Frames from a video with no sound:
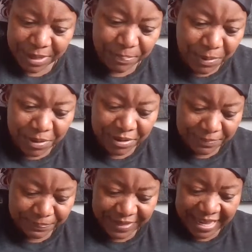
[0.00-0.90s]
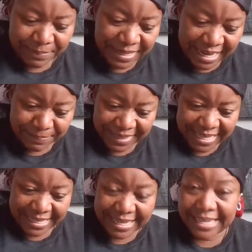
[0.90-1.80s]
people? I mean, I'm
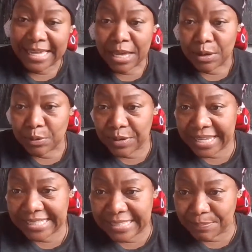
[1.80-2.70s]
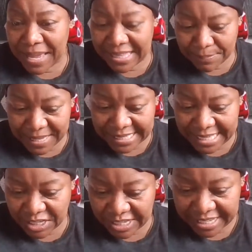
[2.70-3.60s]
thinking, who is the
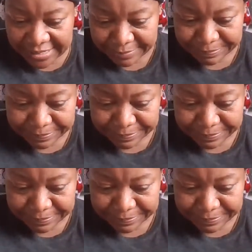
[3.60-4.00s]
mathematician?